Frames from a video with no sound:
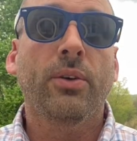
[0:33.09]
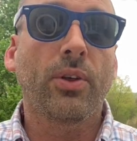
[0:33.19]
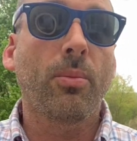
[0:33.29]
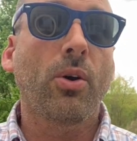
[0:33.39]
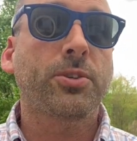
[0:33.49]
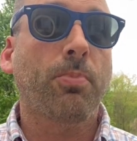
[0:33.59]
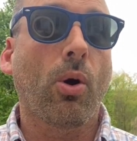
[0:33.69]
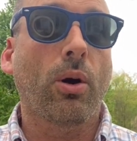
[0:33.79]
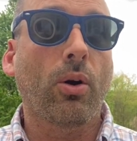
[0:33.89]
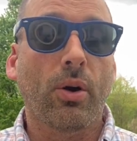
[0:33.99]
for the most
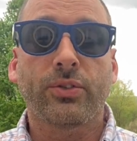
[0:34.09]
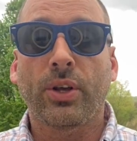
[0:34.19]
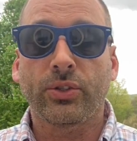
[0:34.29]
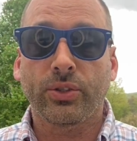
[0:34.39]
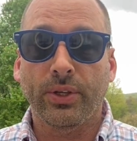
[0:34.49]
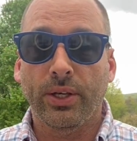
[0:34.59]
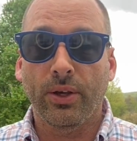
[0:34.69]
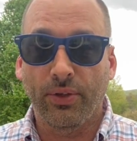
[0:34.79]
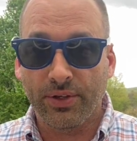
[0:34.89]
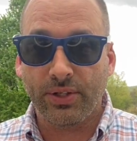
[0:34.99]
part, are essentially
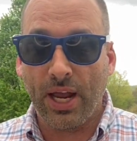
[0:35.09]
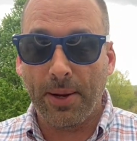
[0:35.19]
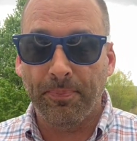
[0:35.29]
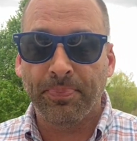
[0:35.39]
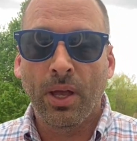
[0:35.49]
the same.